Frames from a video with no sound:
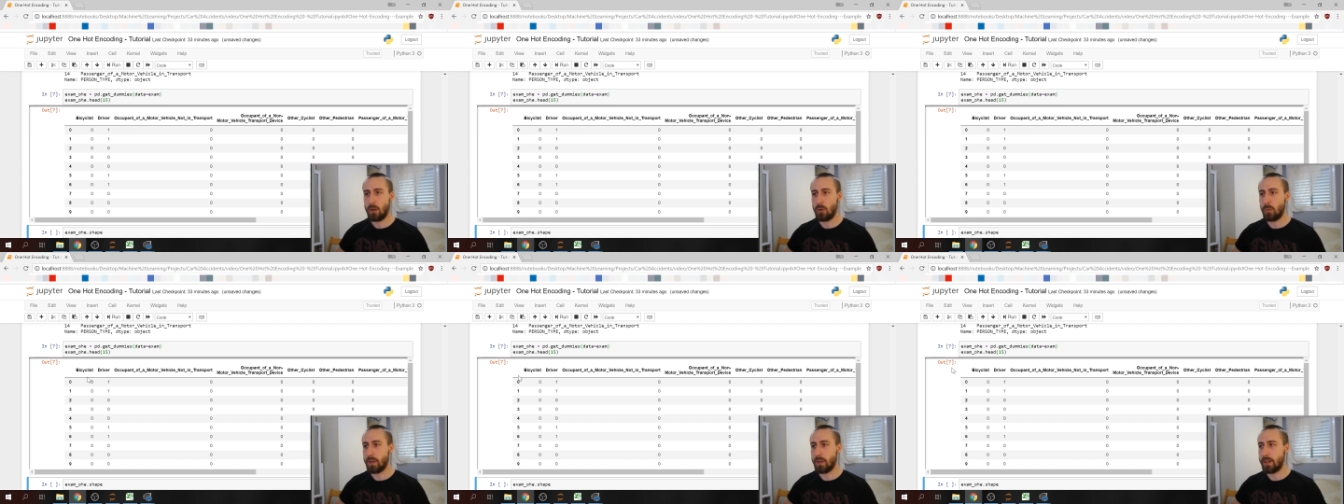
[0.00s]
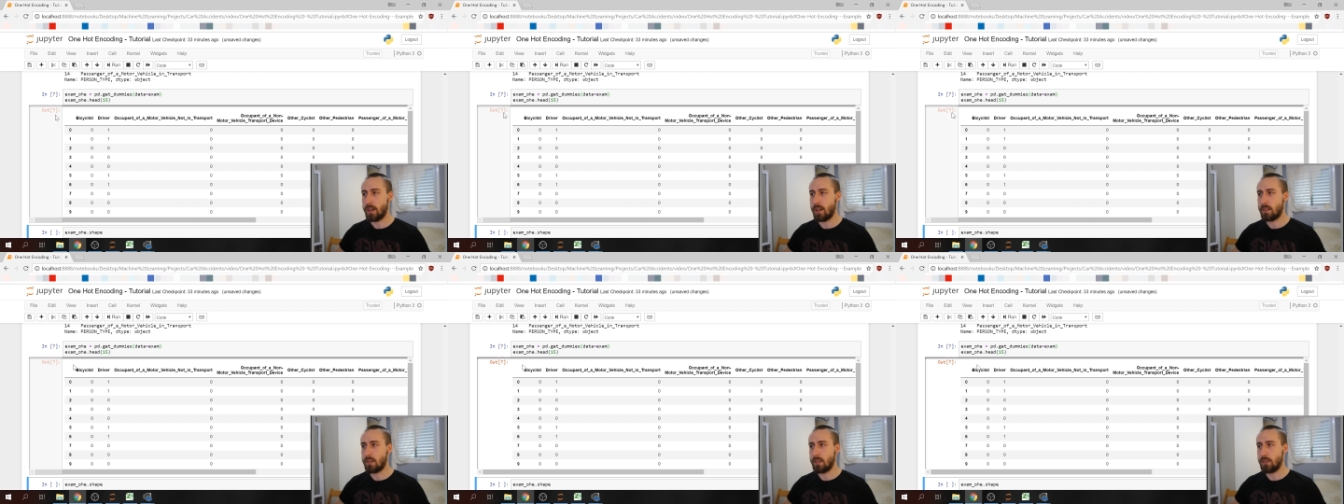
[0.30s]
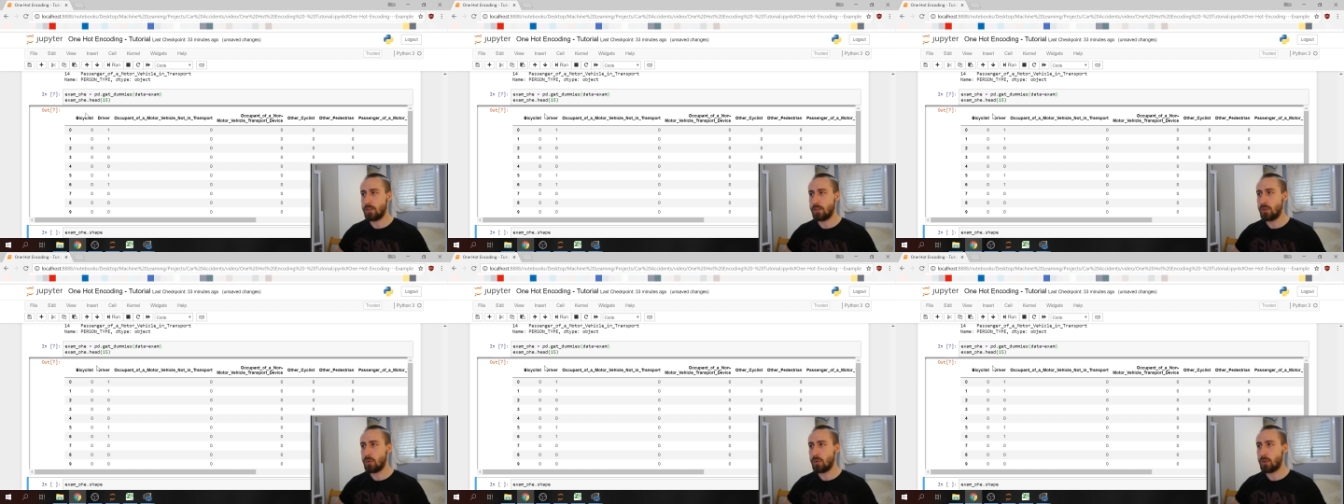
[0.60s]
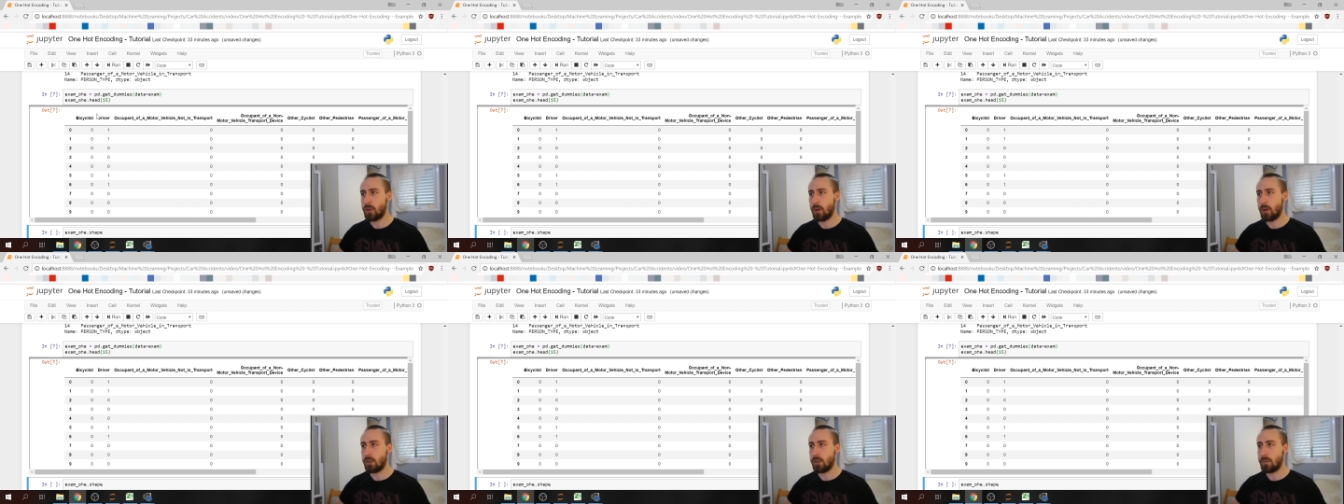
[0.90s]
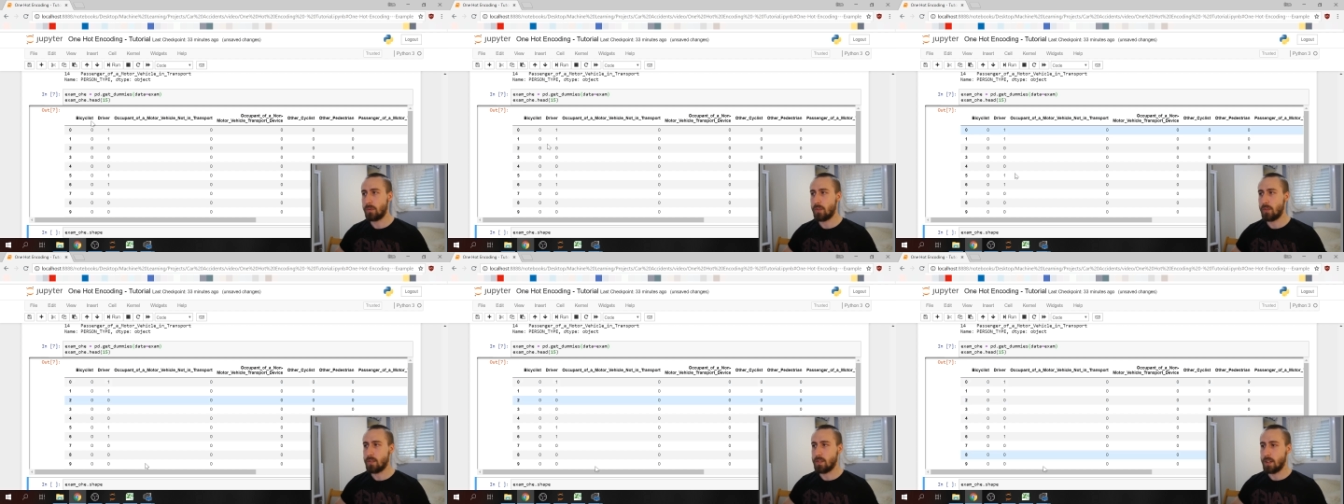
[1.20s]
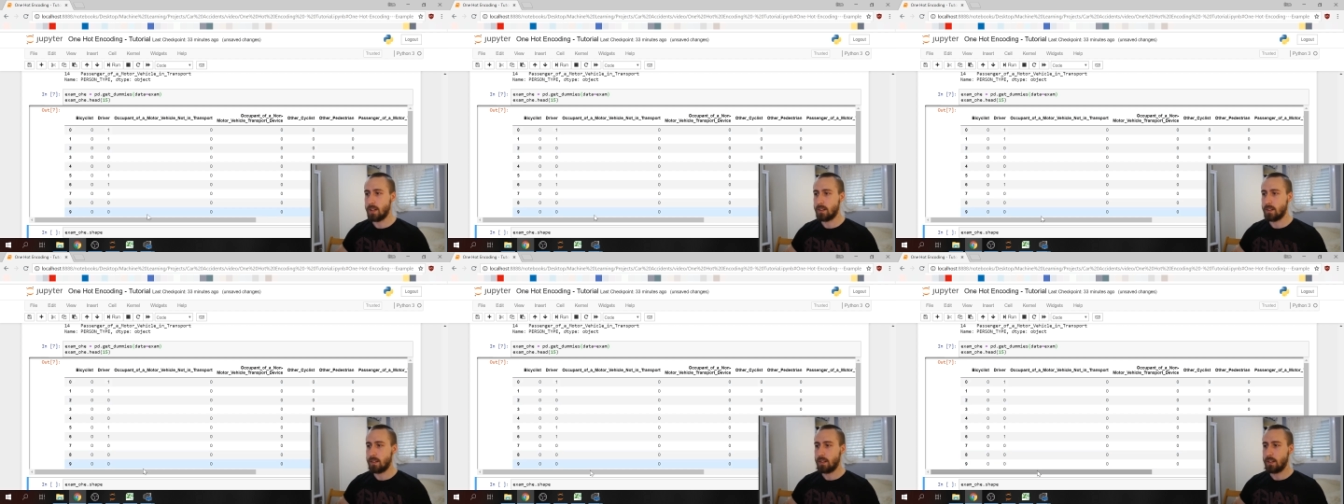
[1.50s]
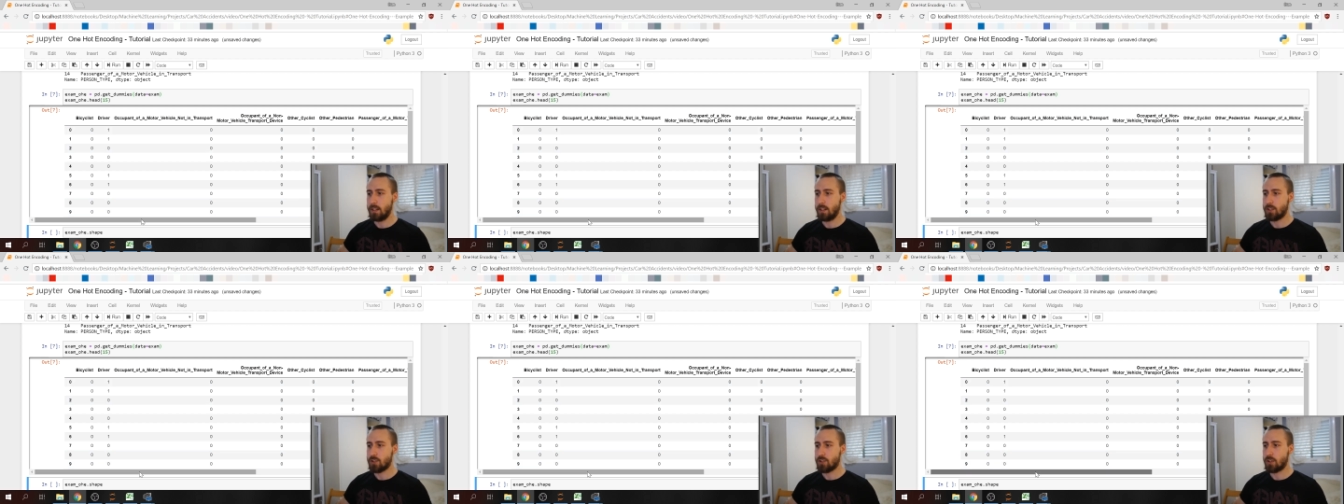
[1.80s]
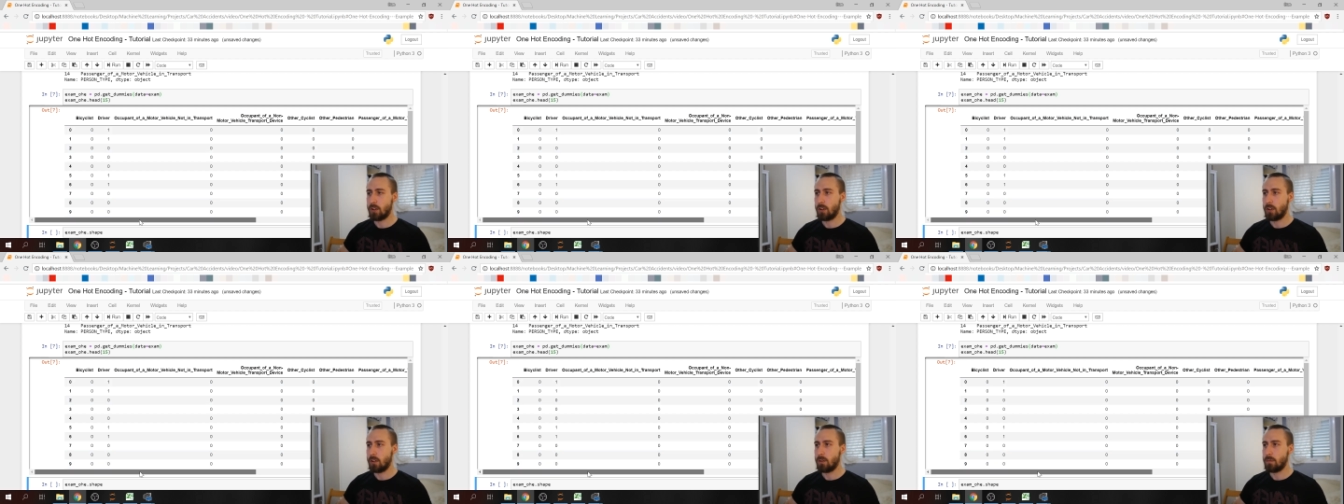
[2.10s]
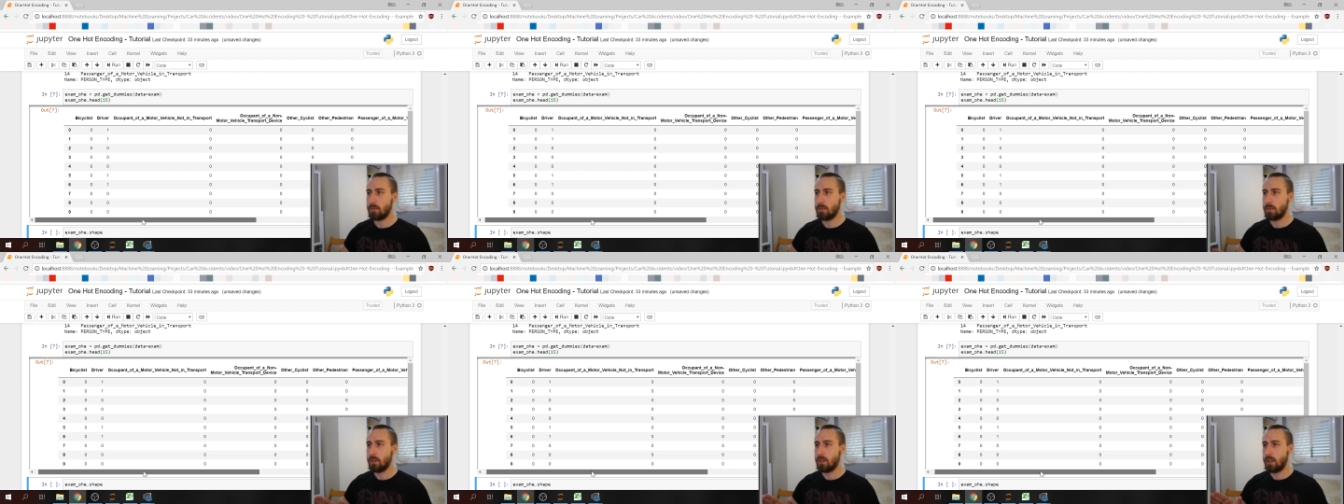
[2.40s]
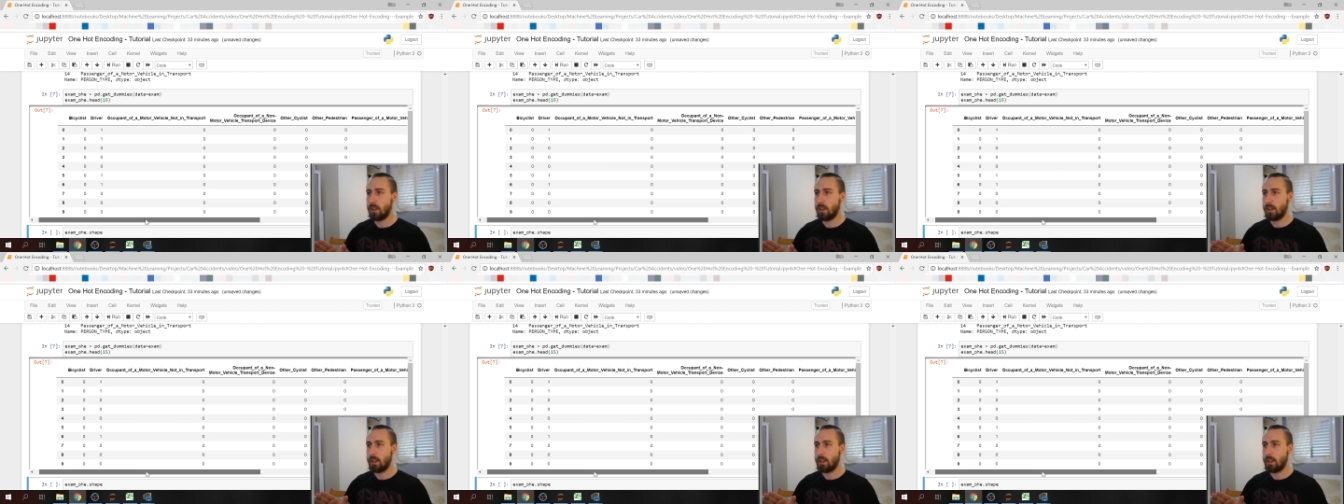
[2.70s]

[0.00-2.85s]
we got new columns that each column